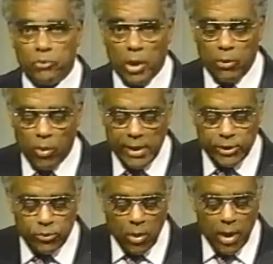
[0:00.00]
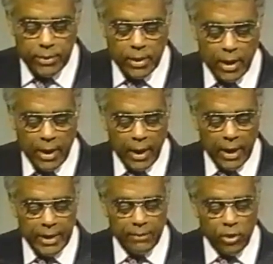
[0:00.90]
Every restaurant
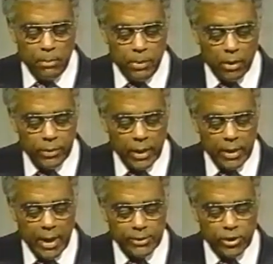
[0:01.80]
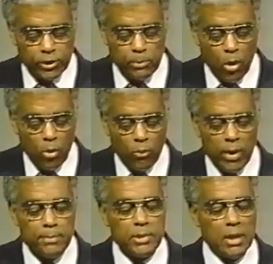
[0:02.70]
and every building has a small
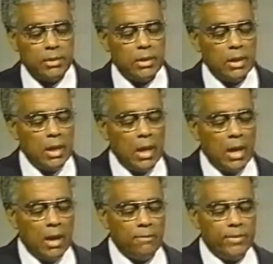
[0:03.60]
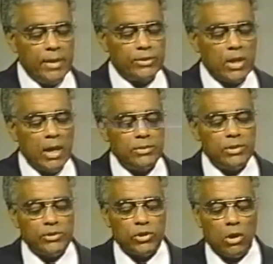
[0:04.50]
remnant of these
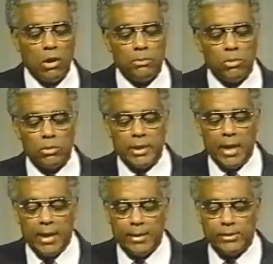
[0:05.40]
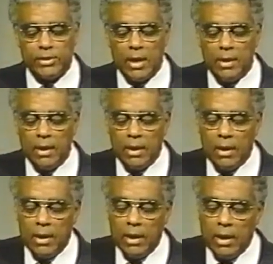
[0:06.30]
undesirable guests,
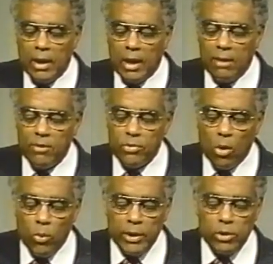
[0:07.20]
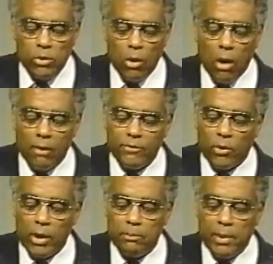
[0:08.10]
even though we do our
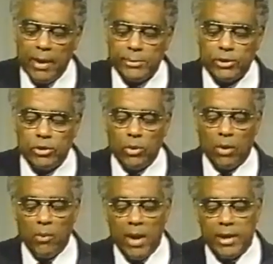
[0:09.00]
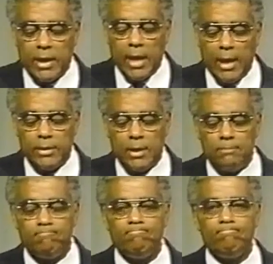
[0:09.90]
very best to eradicate
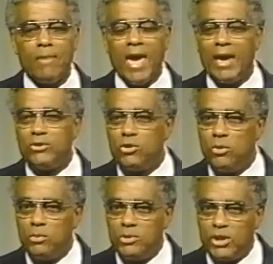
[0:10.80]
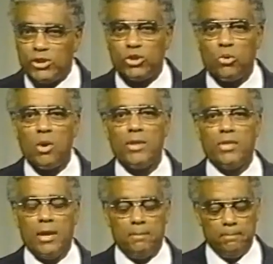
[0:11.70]
and to destroy
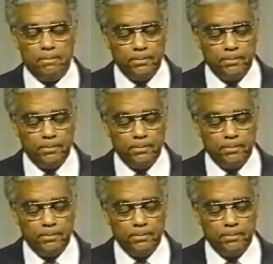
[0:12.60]
them.